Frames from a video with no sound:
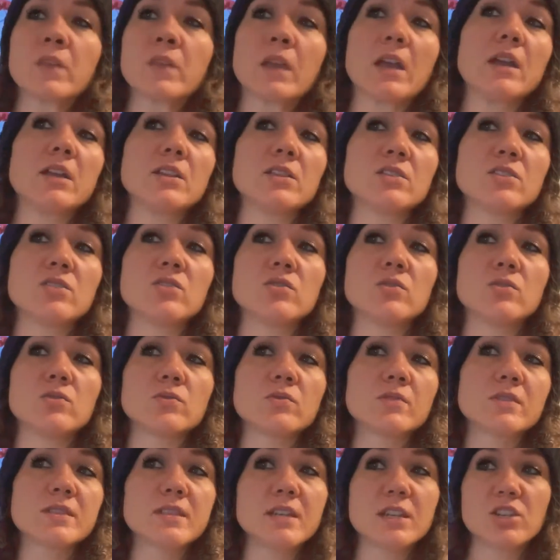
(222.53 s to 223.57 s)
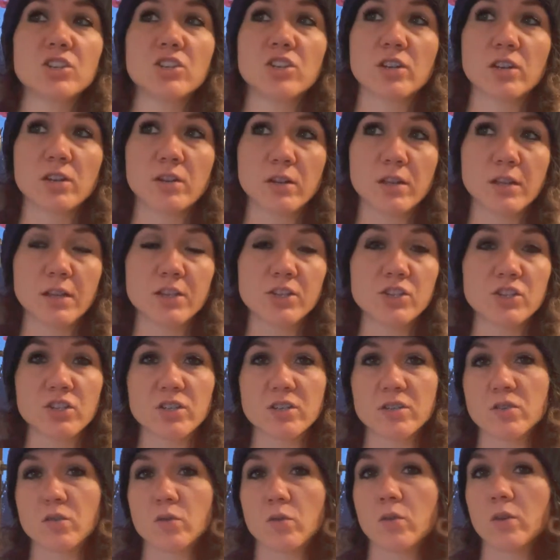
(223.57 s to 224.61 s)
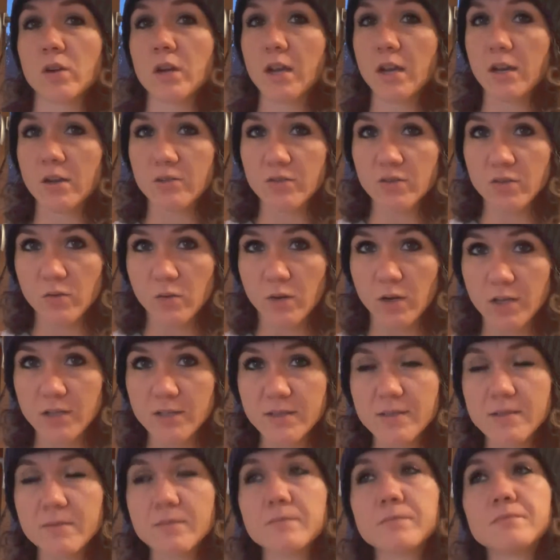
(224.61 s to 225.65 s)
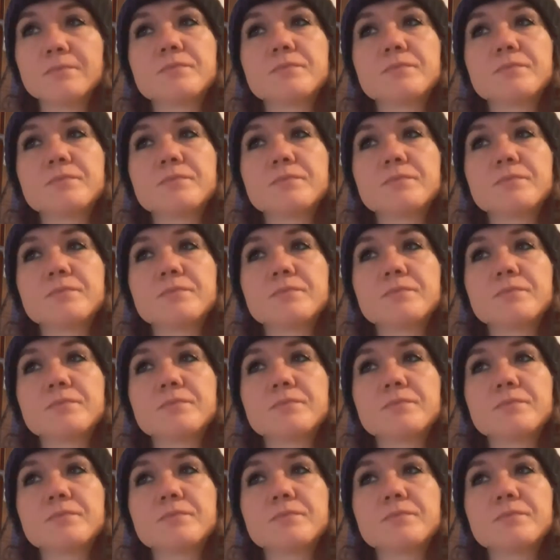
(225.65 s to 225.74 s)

and do stationary lunges or air squats.